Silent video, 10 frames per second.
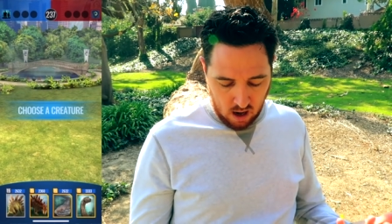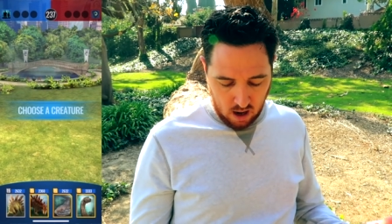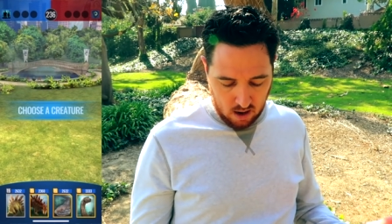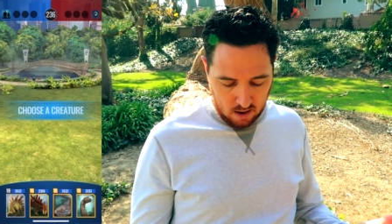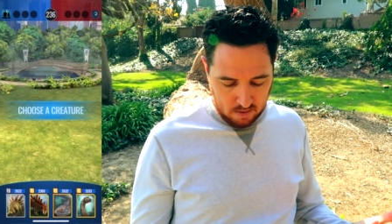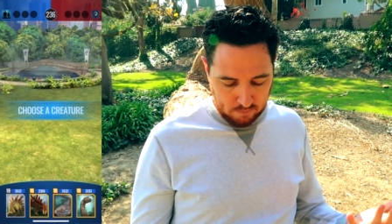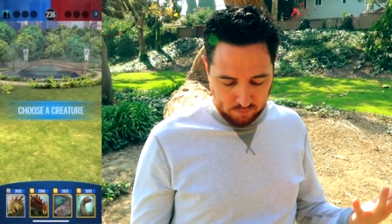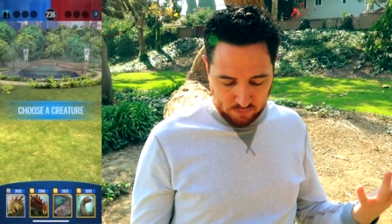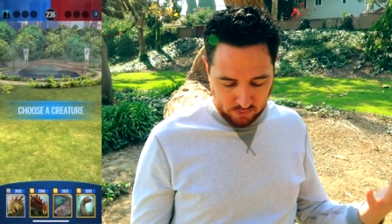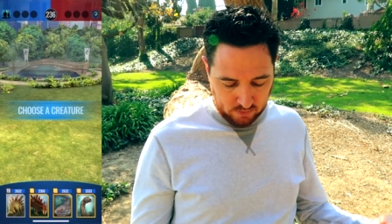
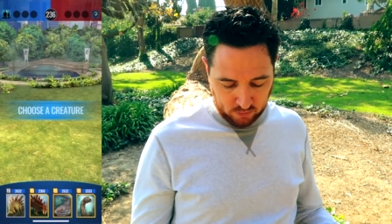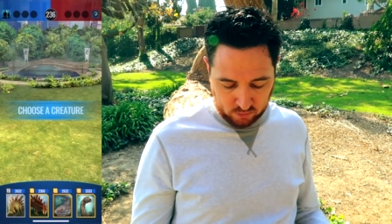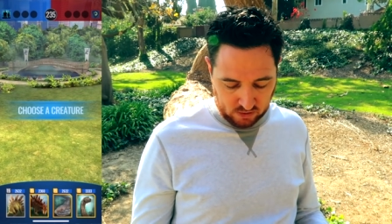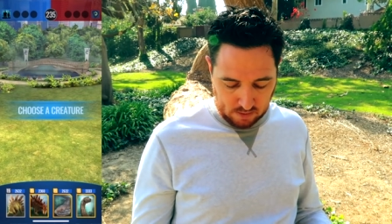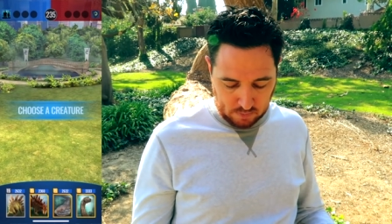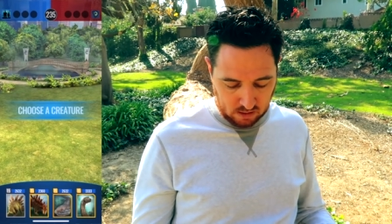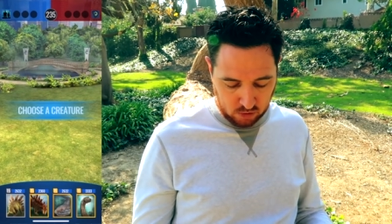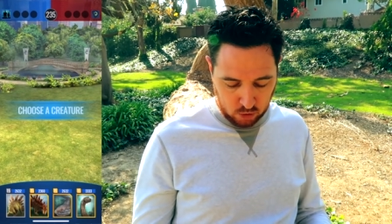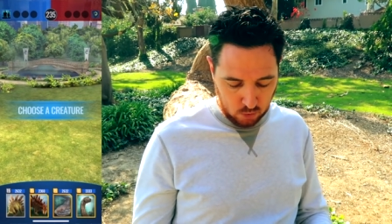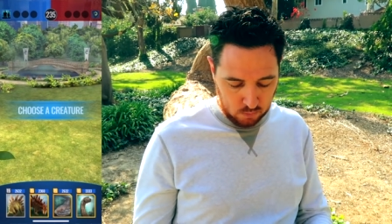The first thing I'm gonna
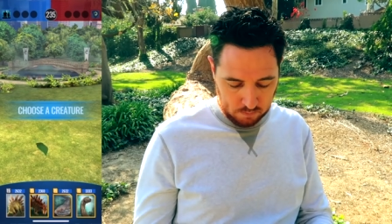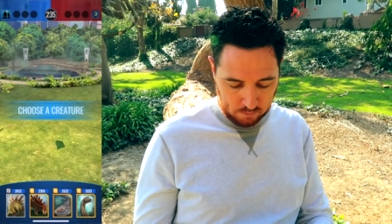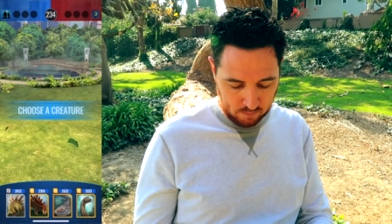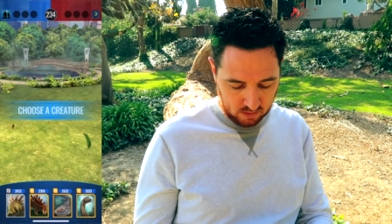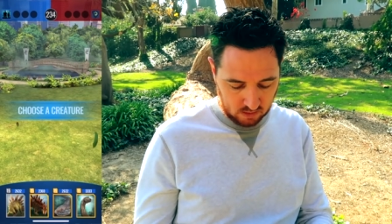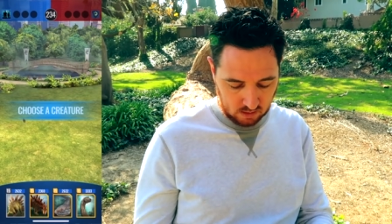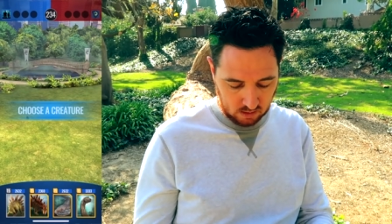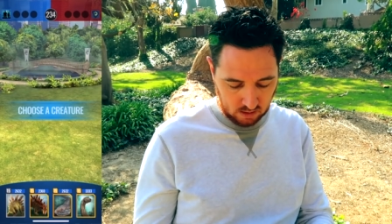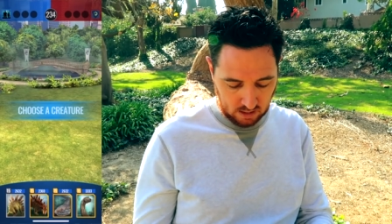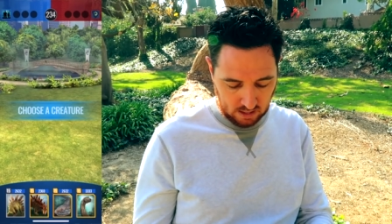do
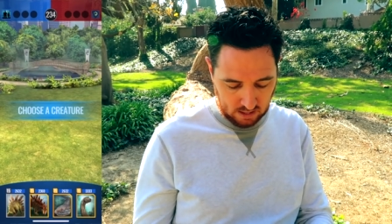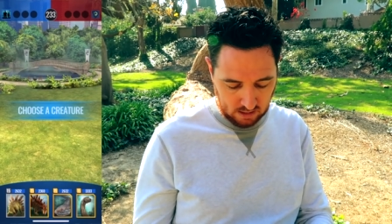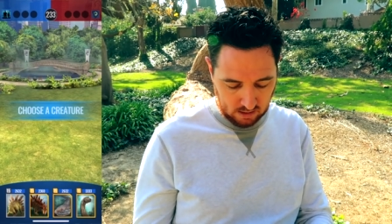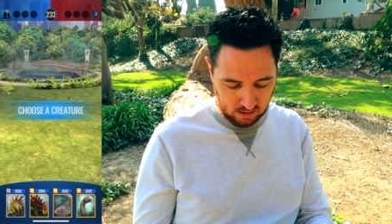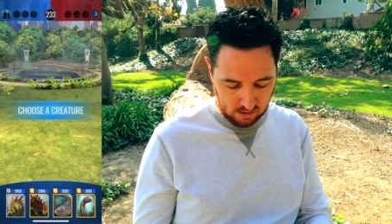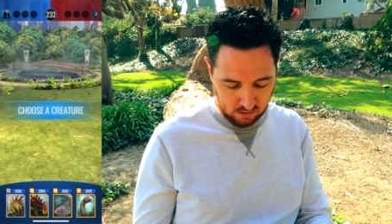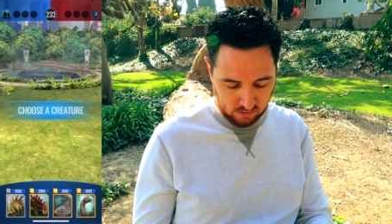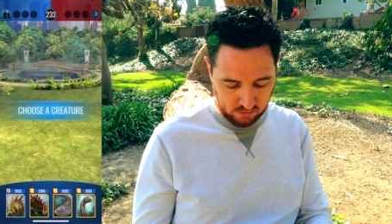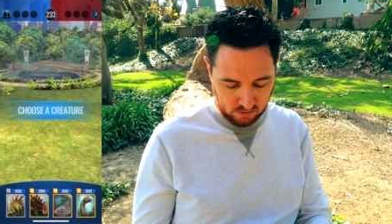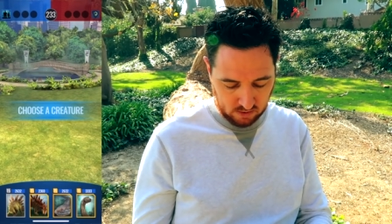
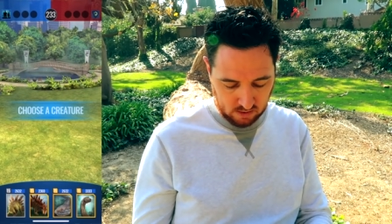is,